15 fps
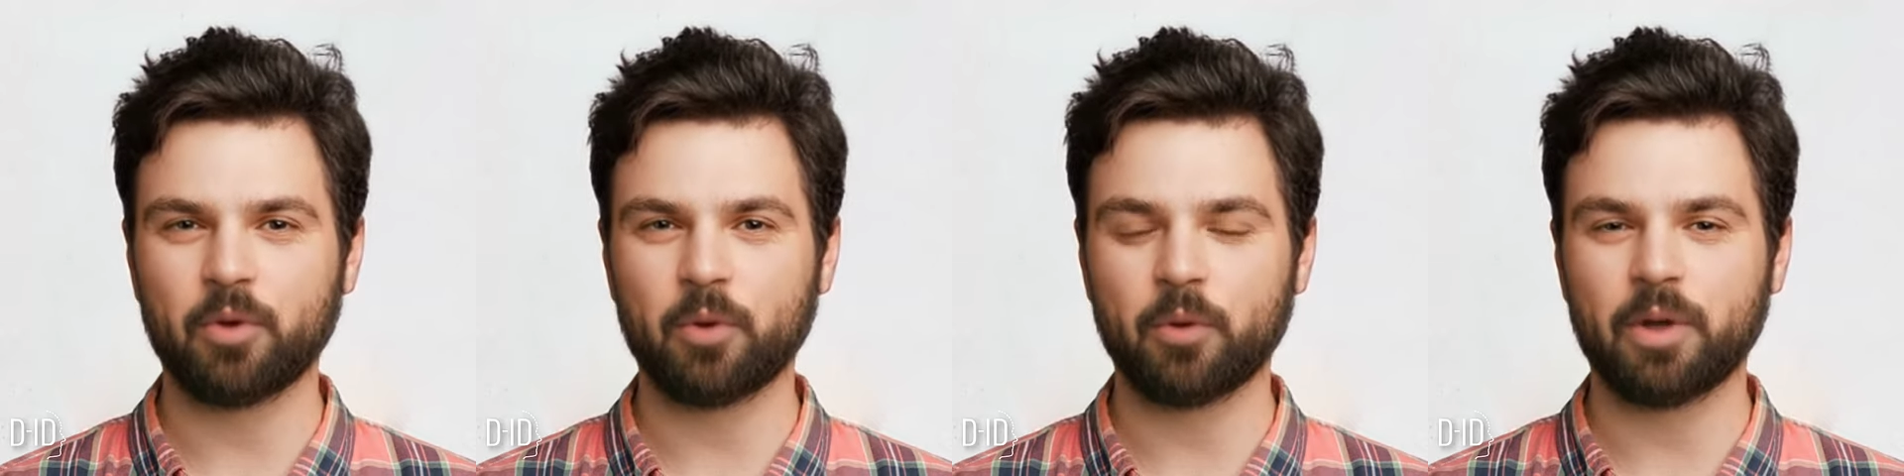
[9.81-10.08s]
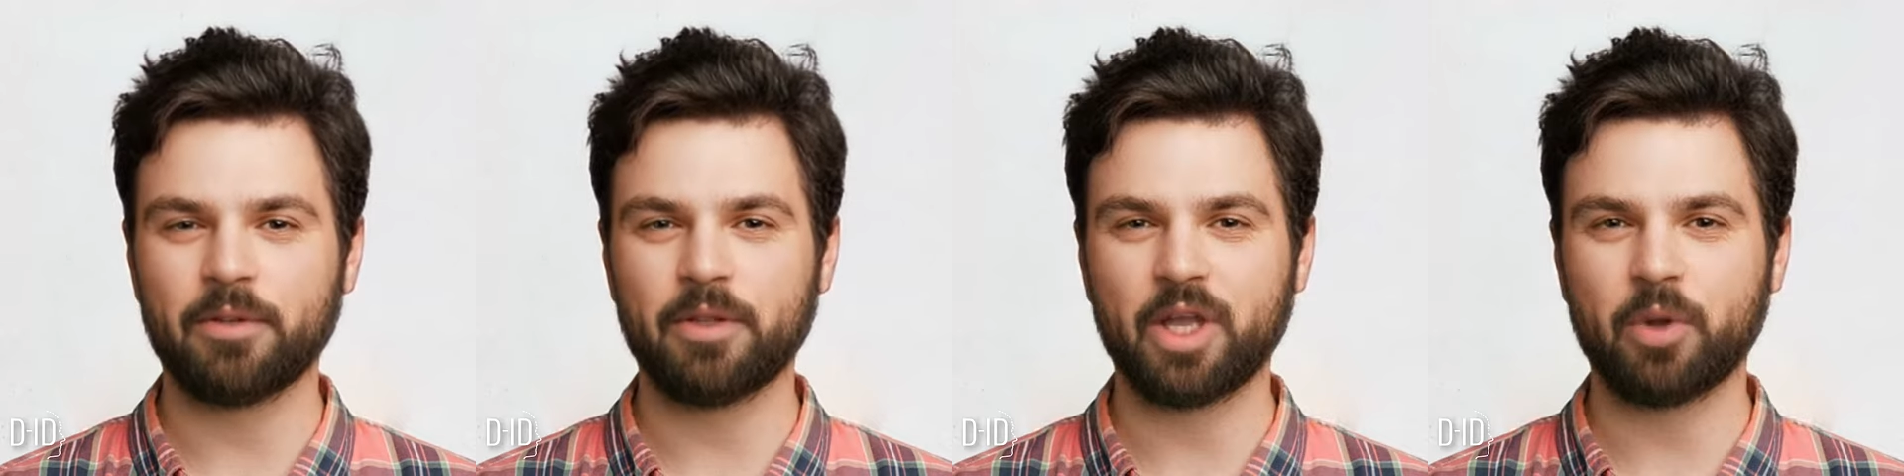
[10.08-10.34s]
for
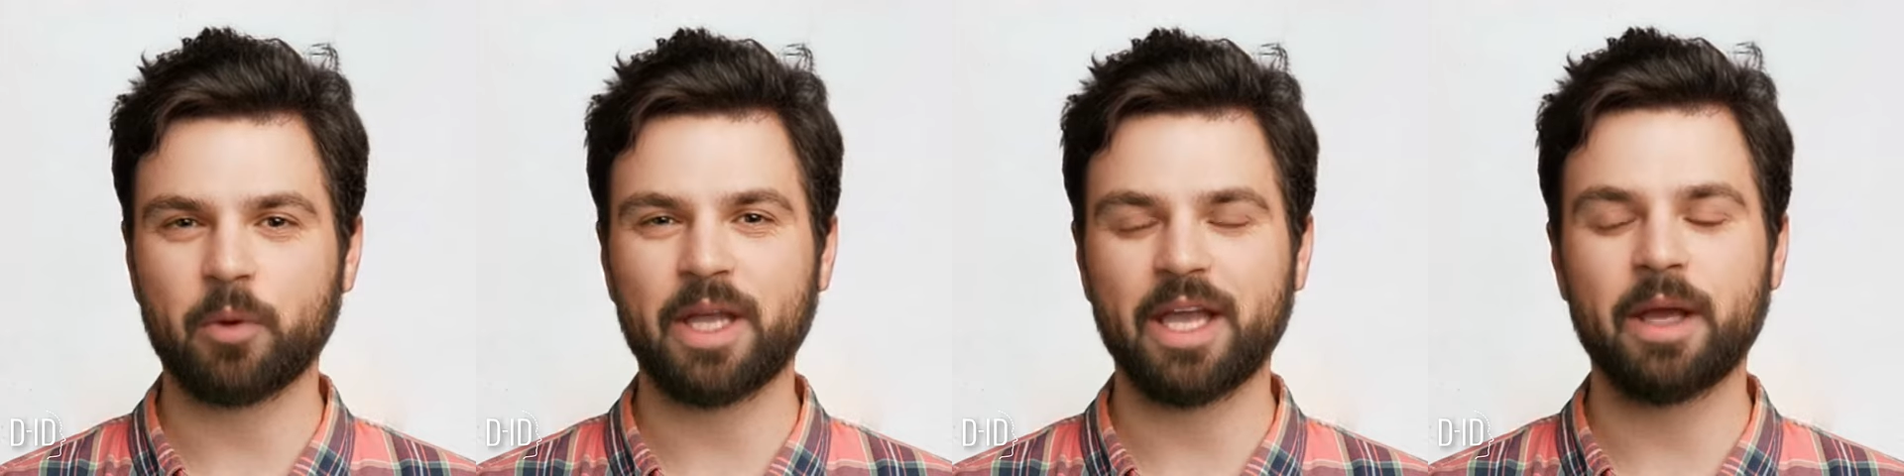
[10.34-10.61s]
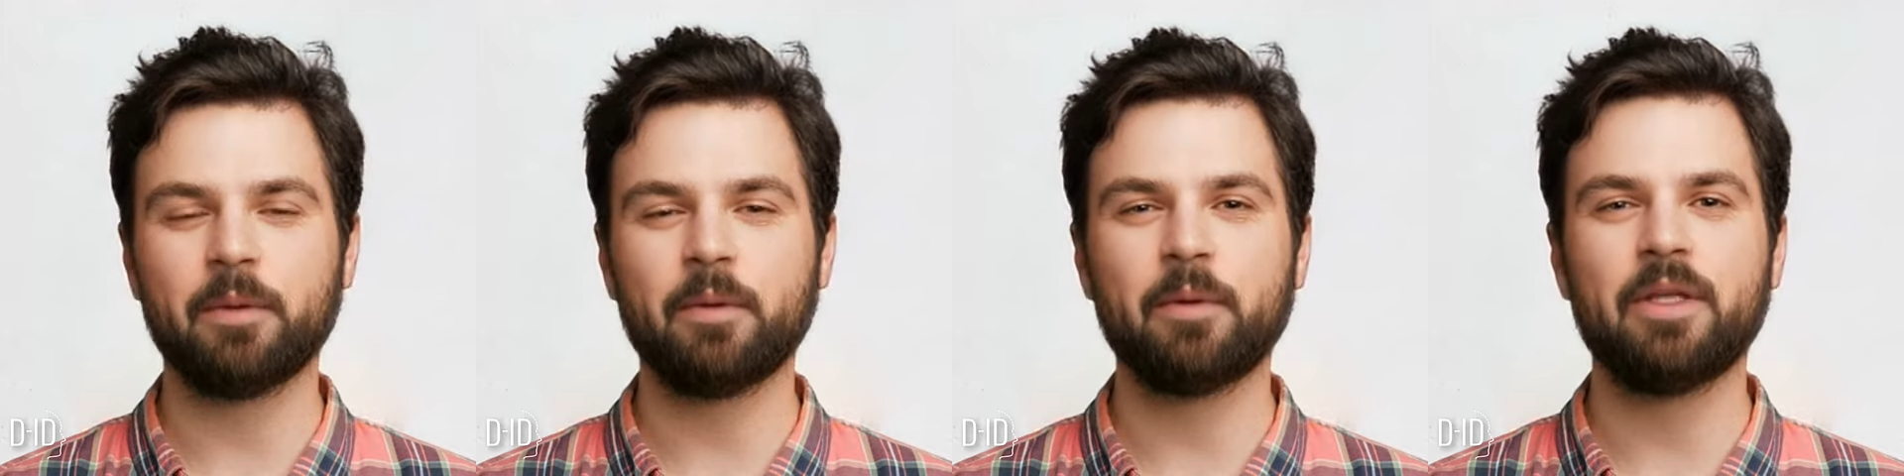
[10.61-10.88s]
revenue
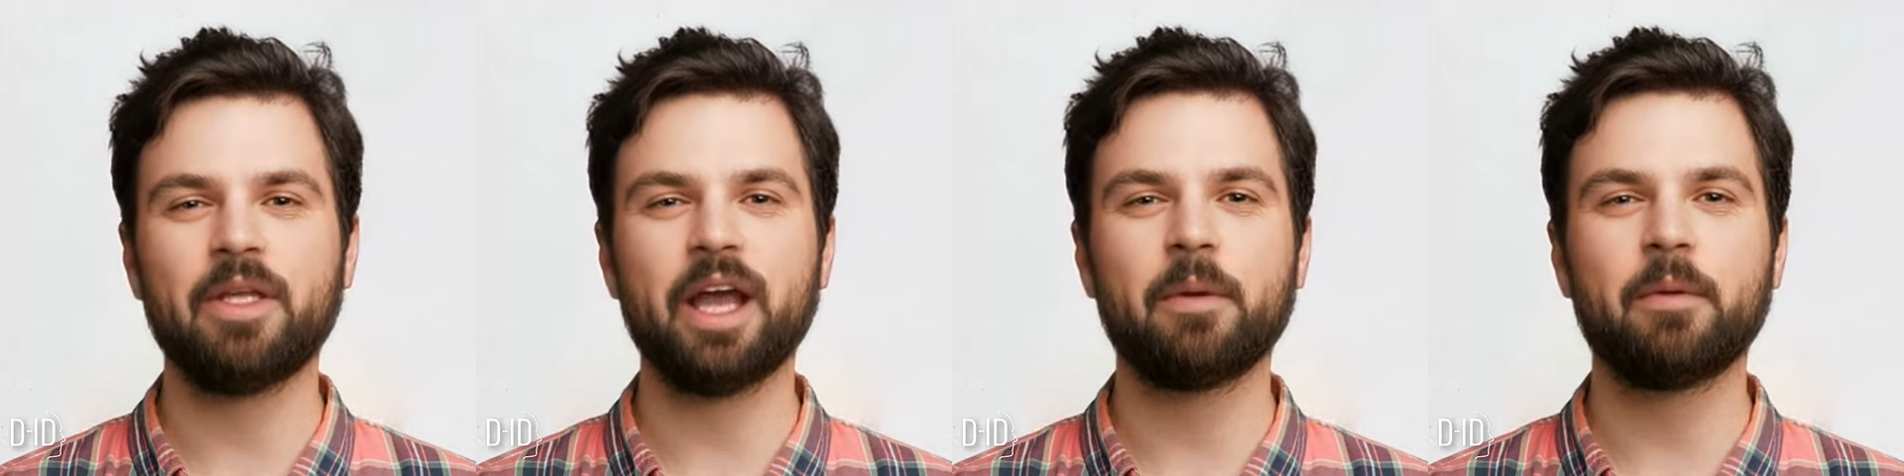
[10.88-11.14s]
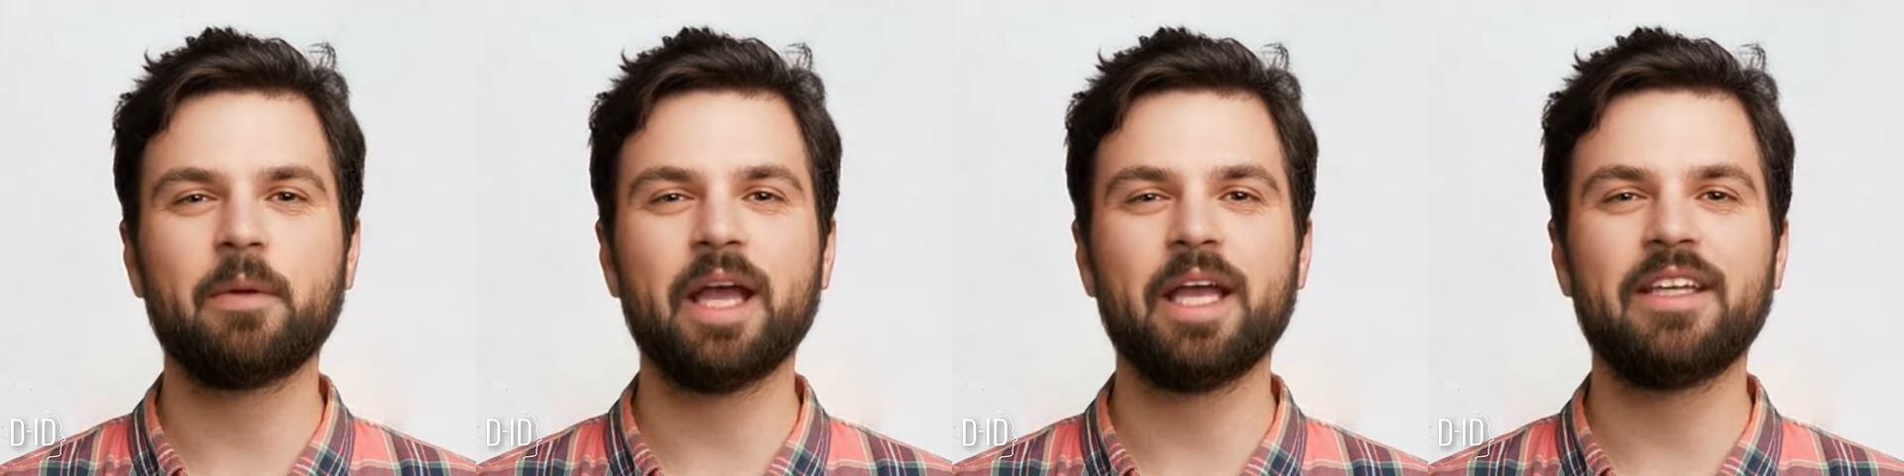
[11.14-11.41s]
enablement
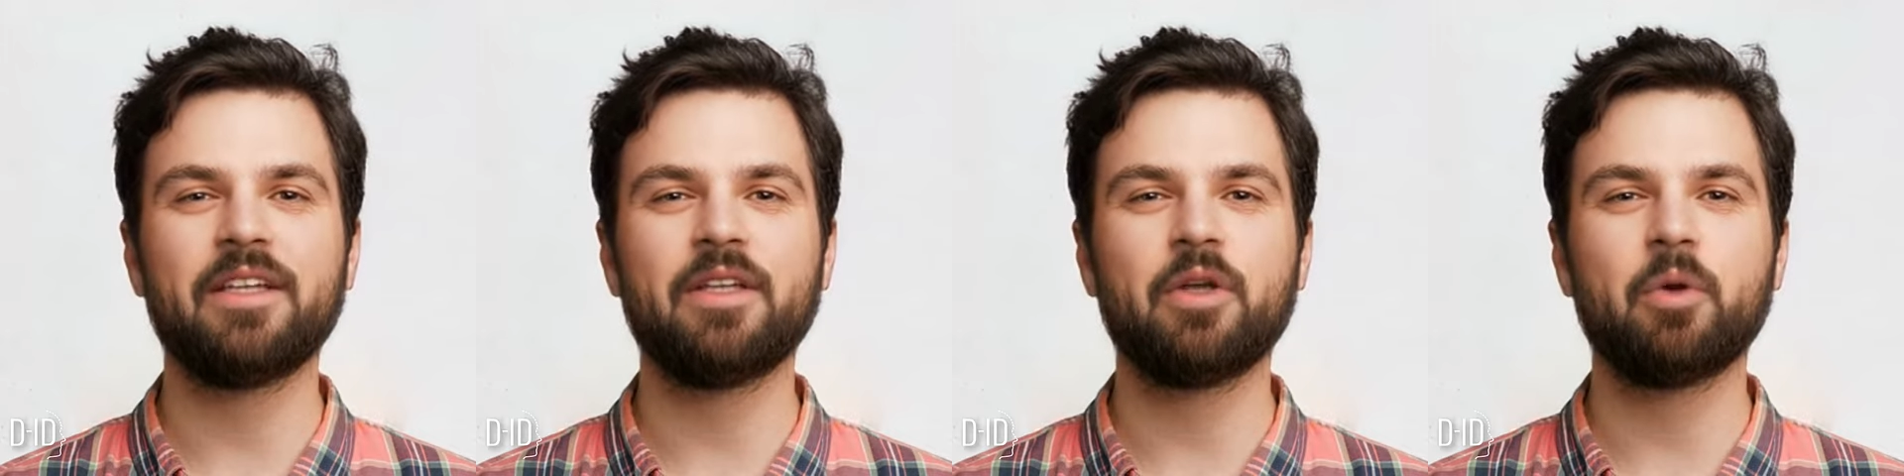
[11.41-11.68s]
campaigns